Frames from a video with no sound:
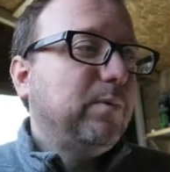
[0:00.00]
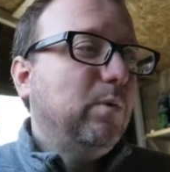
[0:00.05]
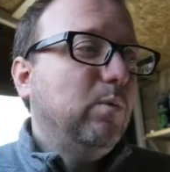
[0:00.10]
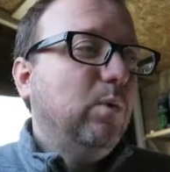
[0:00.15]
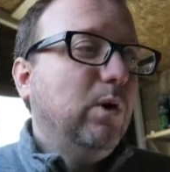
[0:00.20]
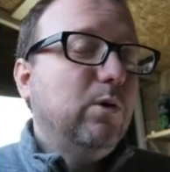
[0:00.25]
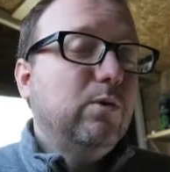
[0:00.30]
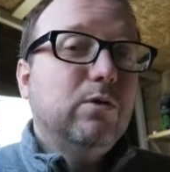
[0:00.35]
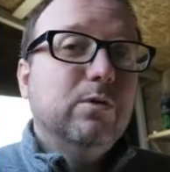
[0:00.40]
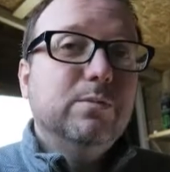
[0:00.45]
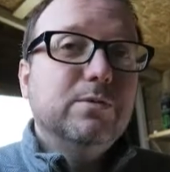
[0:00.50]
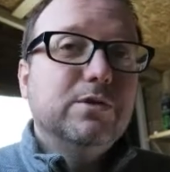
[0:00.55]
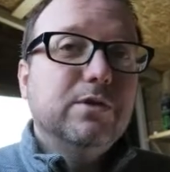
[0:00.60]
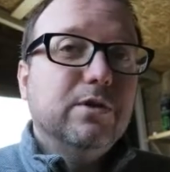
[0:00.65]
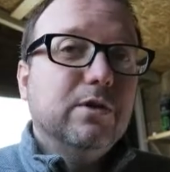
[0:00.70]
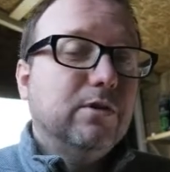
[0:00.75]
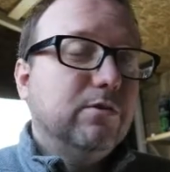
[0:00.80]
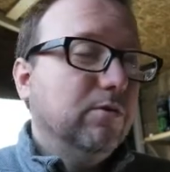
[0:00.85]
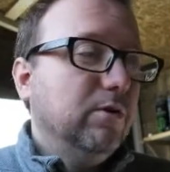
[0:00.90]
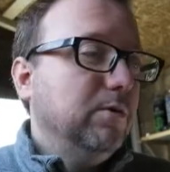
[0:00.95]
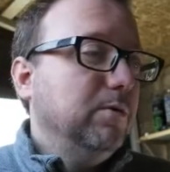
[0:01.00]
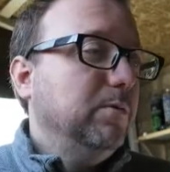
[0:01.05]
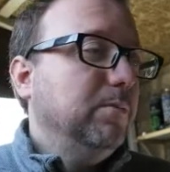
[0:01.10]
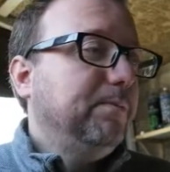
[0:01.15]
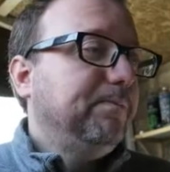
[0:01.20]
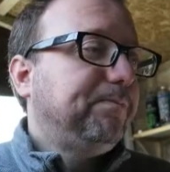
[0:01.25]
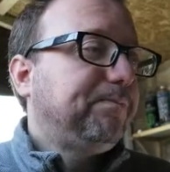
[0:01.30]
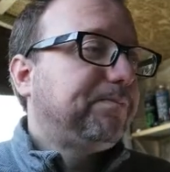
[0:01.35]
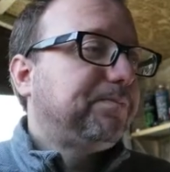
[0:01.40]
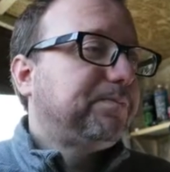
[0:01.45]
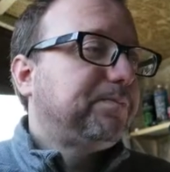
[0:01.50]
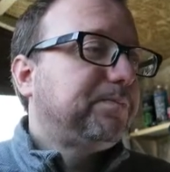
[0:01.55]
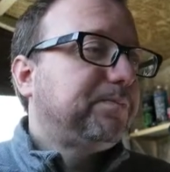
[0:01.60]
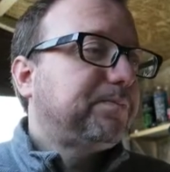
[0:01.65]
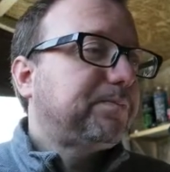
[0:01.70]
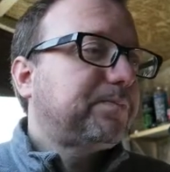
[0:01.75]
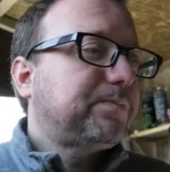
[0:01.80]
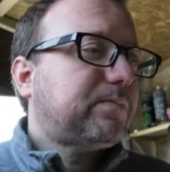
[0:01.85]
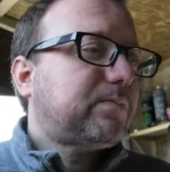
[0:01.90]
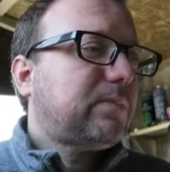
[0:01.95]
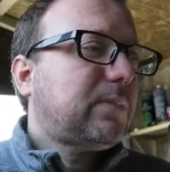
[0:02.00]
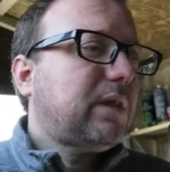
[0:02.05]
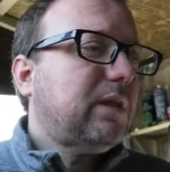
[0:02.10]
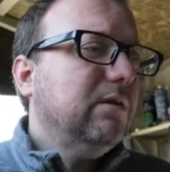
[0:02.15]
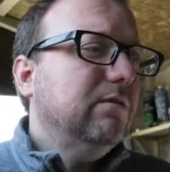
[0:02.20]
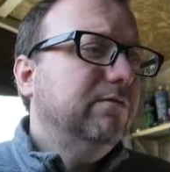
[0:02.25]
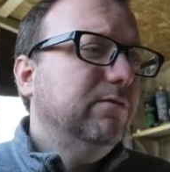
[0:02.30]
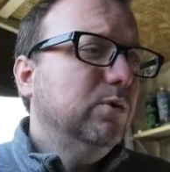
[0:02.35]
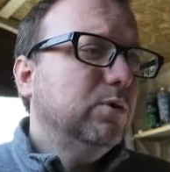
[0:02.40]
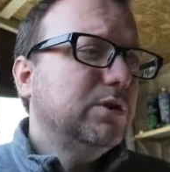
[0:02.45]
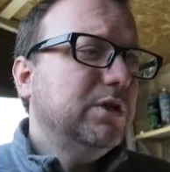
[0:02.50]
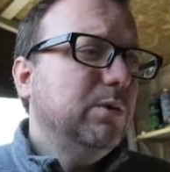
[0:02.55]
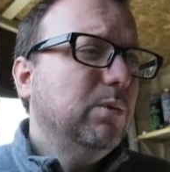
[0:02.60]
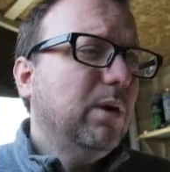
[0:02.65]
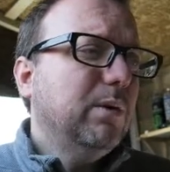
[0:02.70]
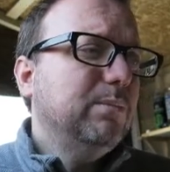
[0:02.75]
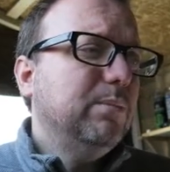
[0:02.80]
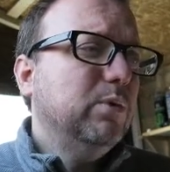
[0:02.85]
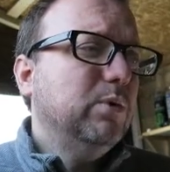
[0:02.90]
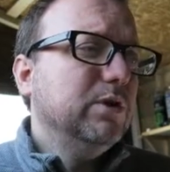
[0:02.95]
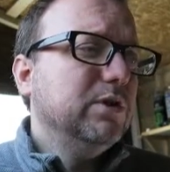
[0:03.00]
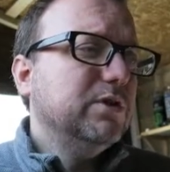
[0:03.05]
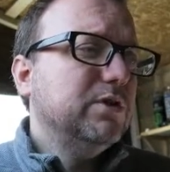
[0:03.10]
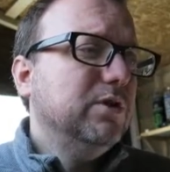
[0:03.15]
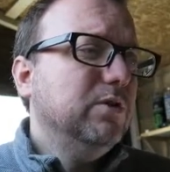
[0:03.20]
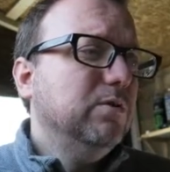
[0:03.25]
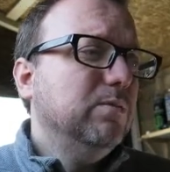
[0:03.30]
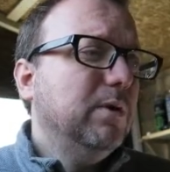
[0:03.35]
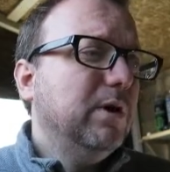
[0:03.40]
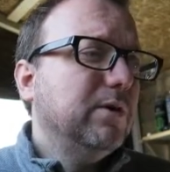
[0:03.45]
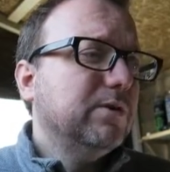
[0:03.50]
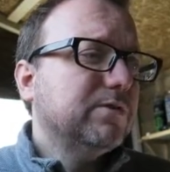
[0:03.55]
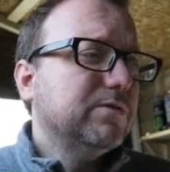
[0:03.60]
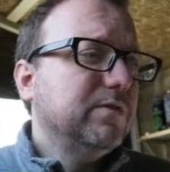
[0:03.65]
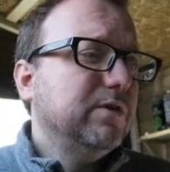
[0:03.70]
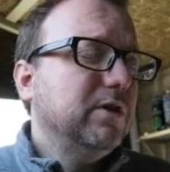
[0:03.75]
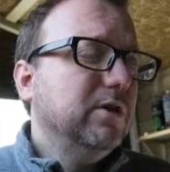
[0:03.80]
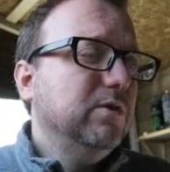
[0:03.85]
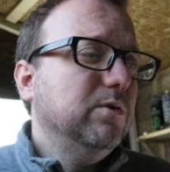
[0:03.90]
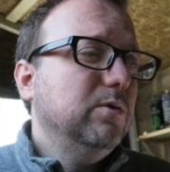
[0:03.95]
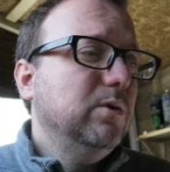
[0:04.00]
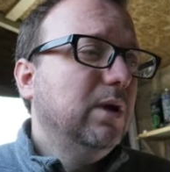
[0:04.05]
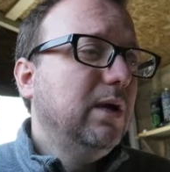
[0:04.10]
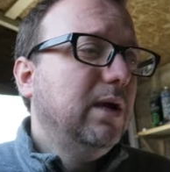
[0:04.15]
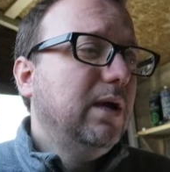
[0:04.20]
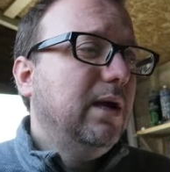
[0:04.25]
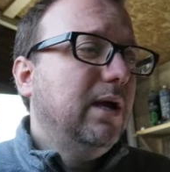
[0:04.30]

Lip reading: Welcome to the crew. 41.2 miles for you.